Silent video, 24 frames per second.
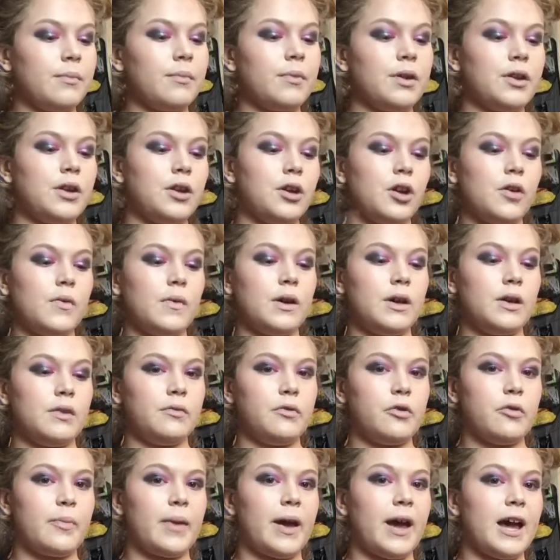I'm going to go in
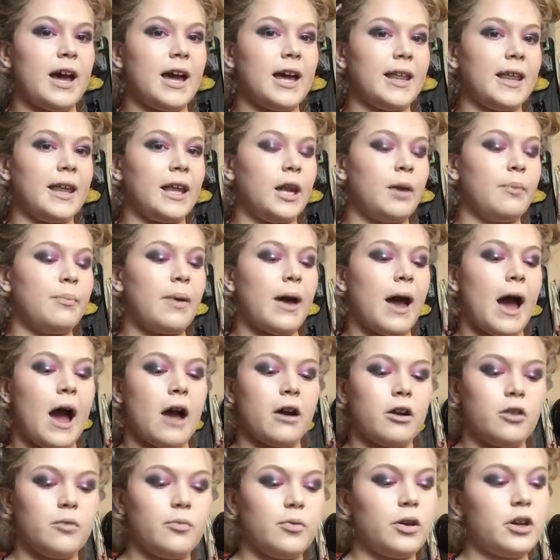with my highlighting
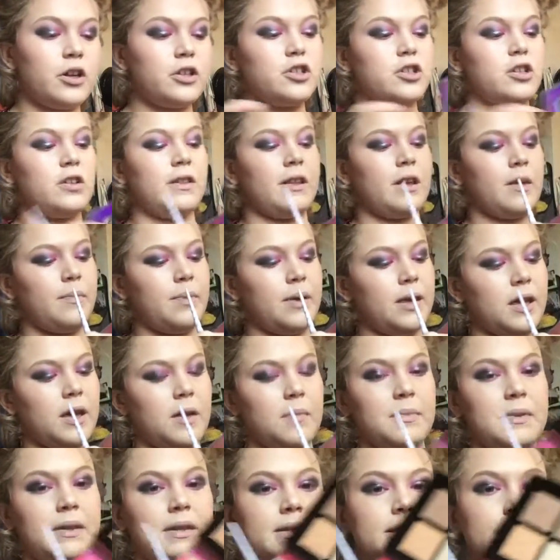packer brush and like pick
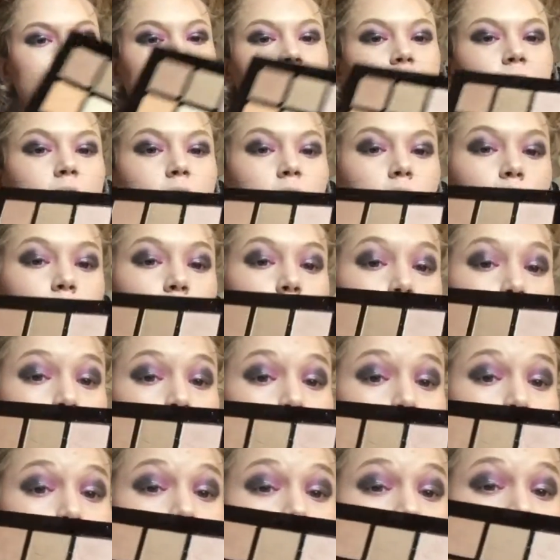up this like gold